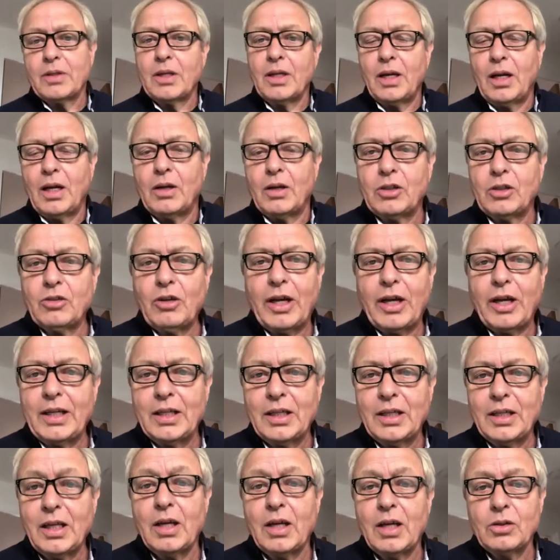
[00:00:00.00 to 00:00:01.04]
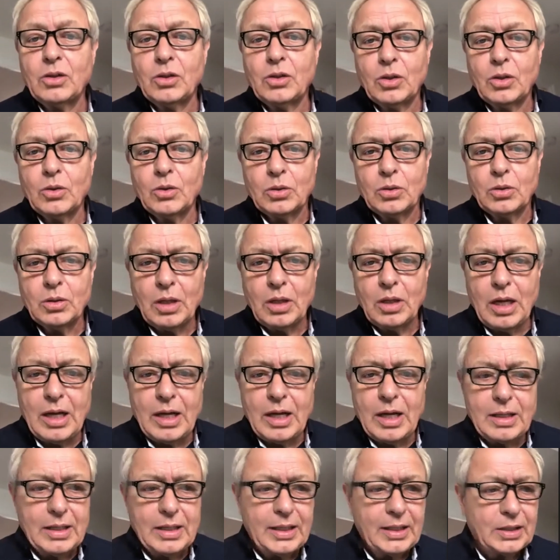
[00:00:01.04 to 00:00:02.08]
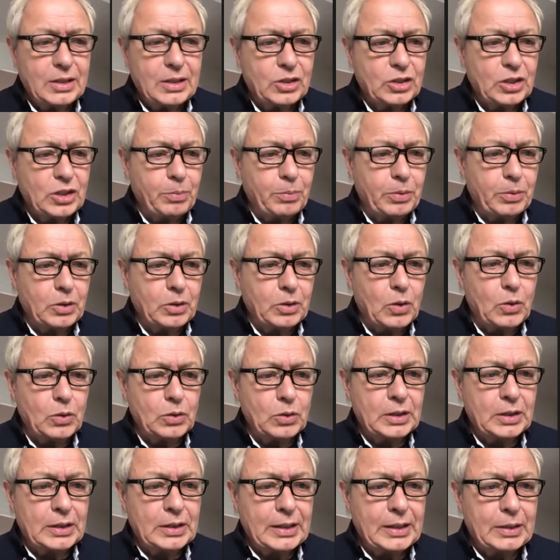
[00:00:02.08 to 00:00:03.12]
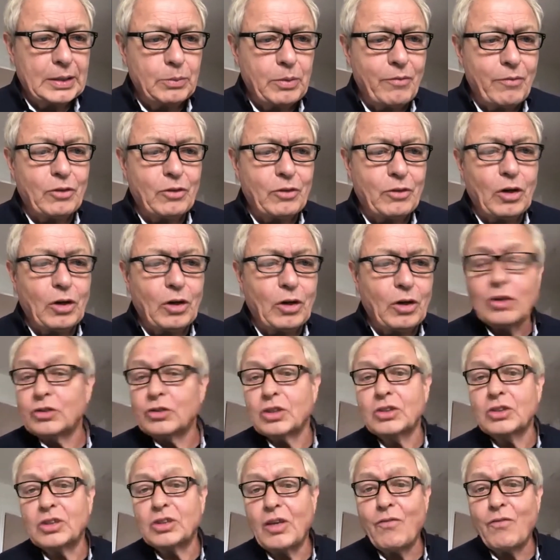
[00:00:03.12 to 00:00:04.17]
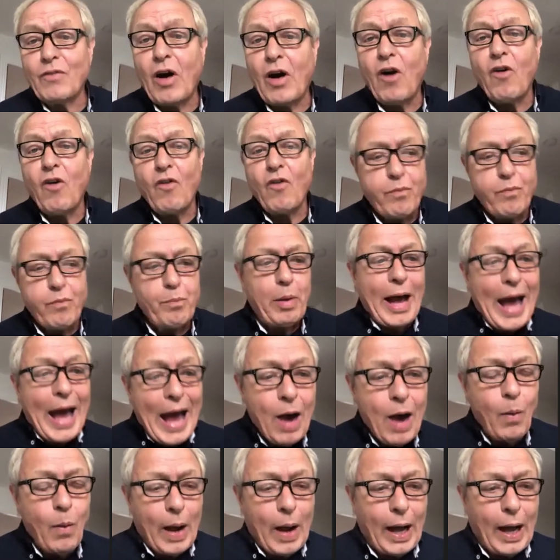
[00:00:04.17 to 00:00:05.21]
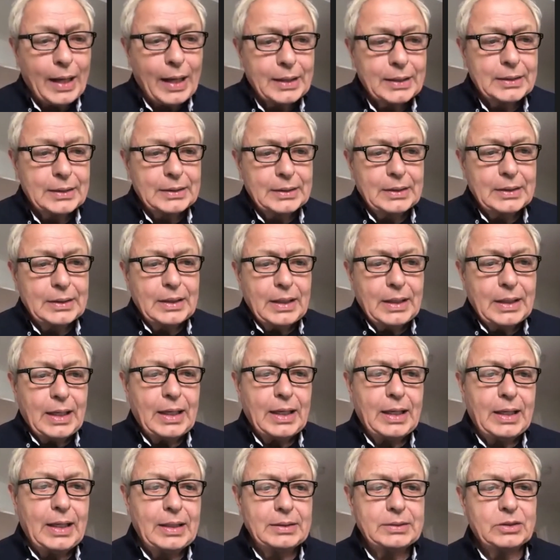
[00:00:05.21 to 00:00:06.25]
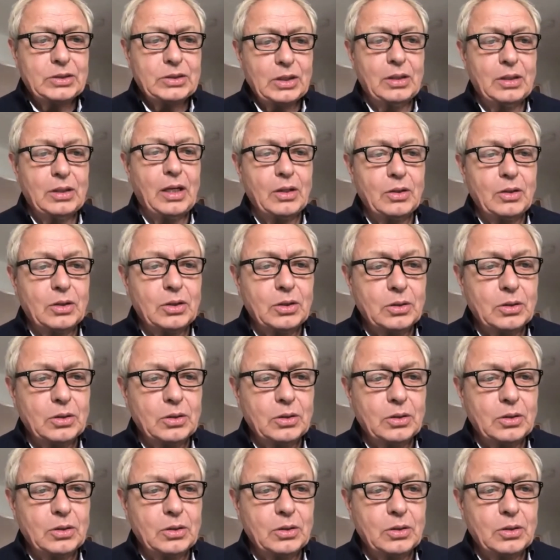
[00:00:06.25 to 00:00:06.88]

great local leadership accordingly. We've got to devolve power to local